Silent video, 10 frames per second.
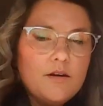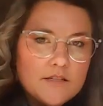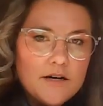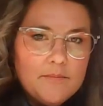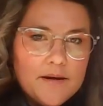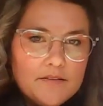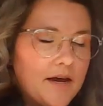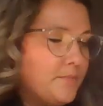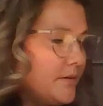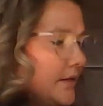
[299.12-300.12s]
sorry about
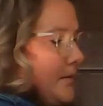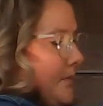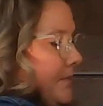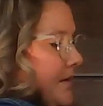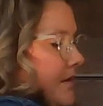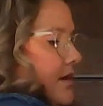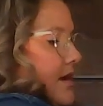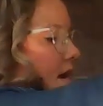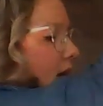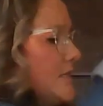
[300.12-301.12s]
that blip.
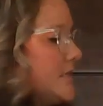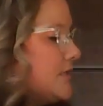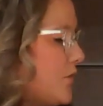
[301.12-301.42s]
All right,